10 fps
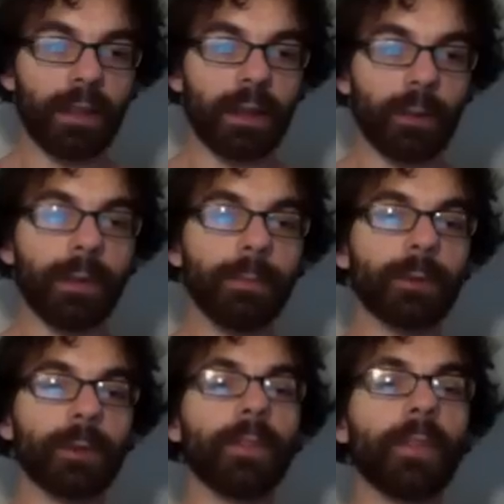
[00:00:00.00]
We
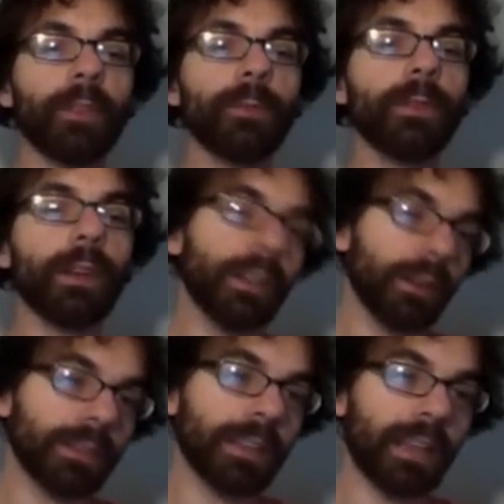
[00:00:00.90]
observe that this one right here
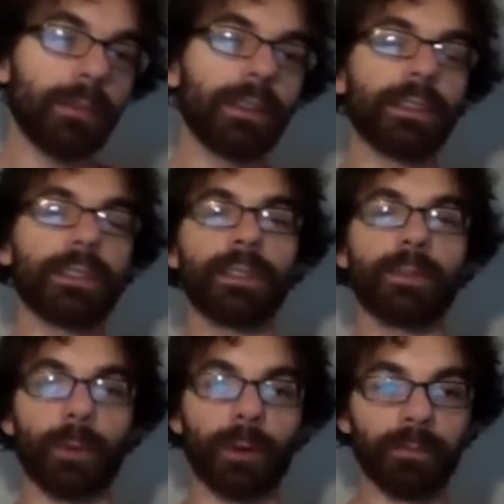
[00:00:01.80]
has Hamming distance
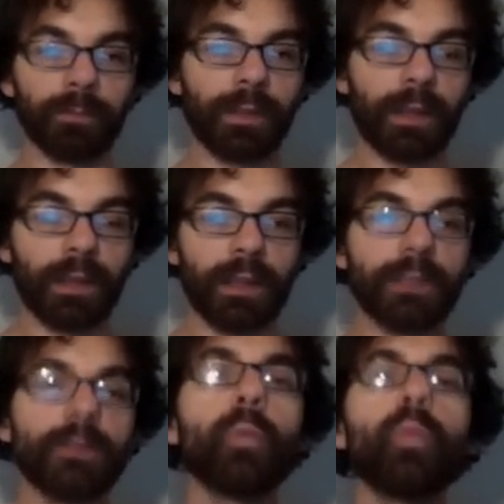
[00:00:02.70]
4. And
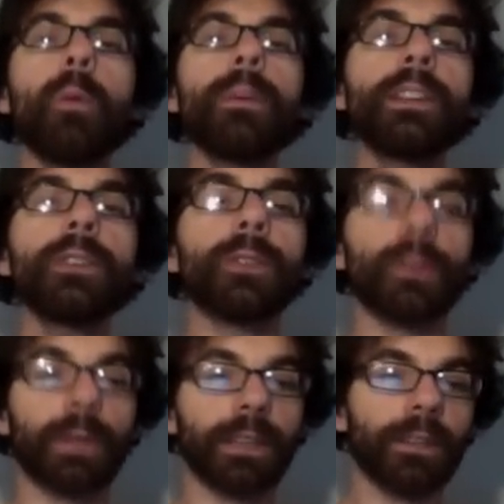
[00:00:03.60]
so what we can
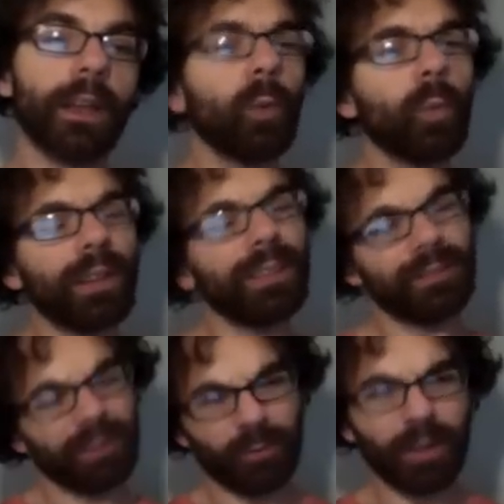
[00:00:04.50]
do is, well,
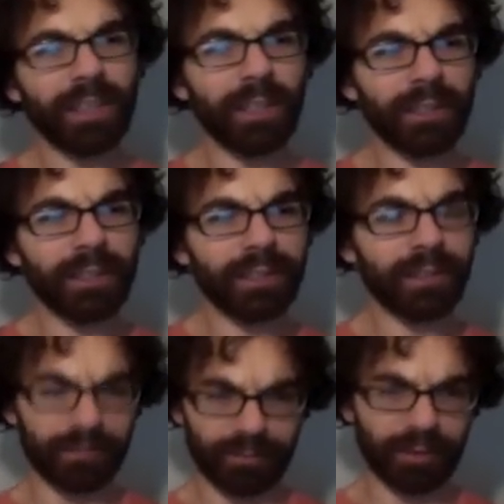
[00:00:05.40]
to find
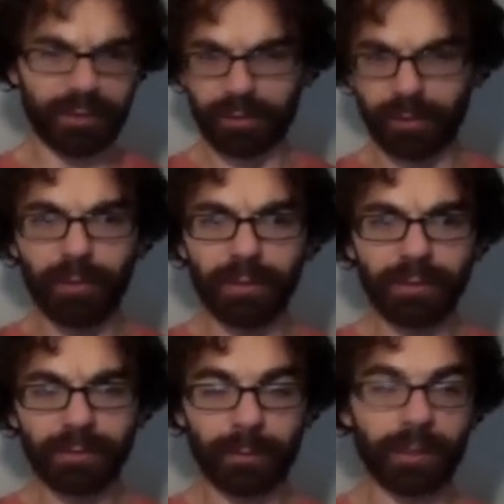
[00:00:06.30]
the
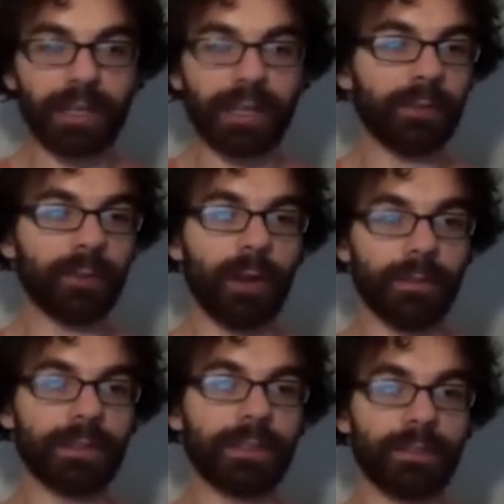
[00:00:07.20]
goal, we're going to have to
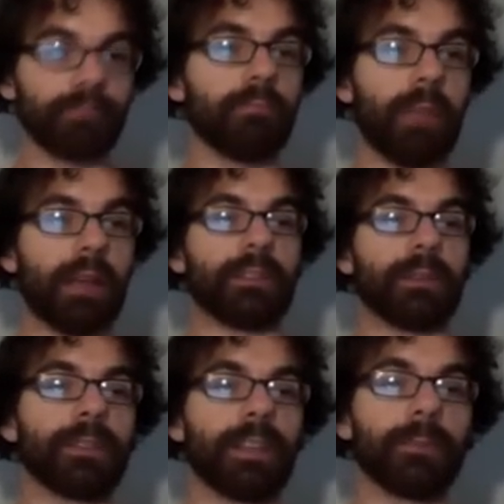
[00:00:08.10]
obviously make some
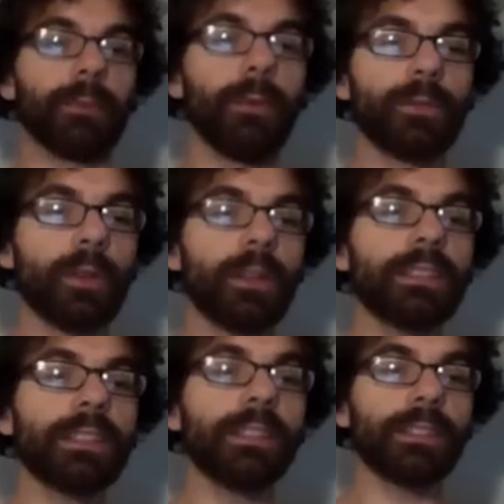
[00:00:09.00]
set of moves. So let's
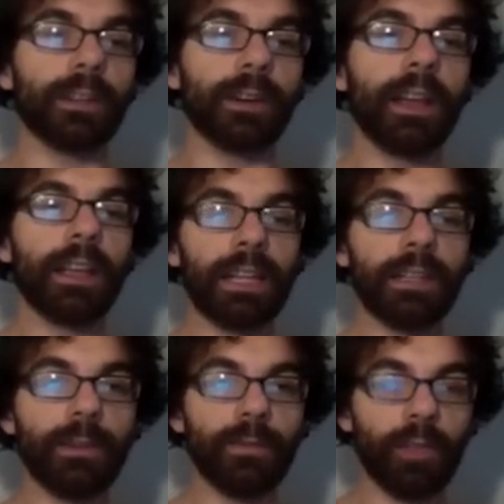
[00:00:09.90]
consider each
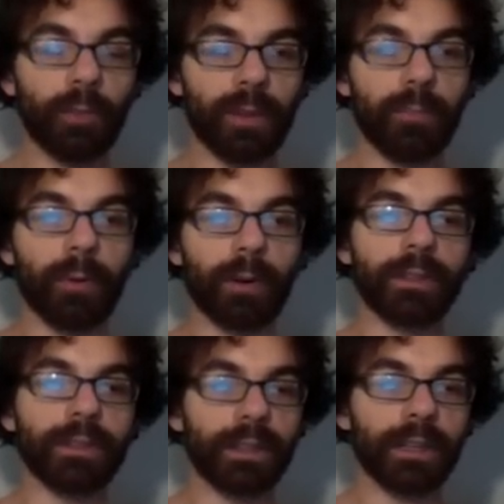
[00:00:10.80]
of the 3
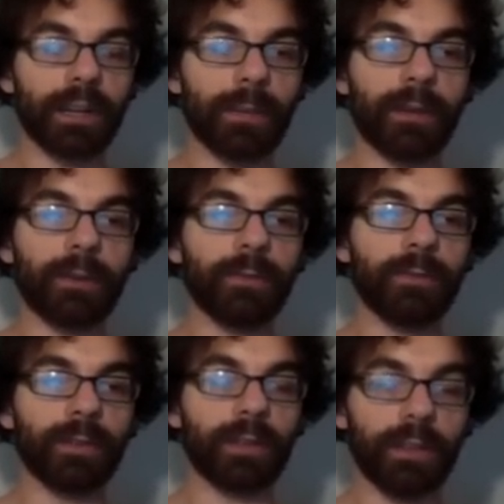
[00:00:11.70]
boards that come out
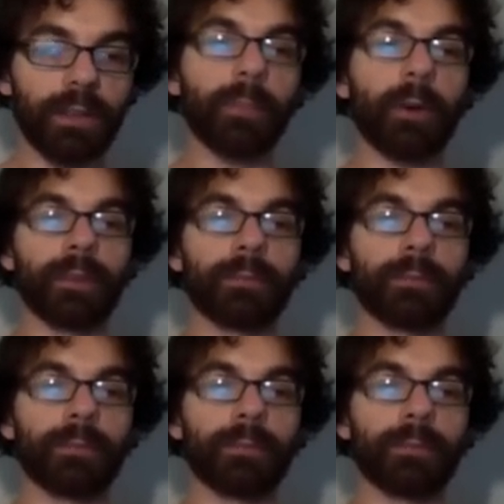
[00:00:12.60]
of this board.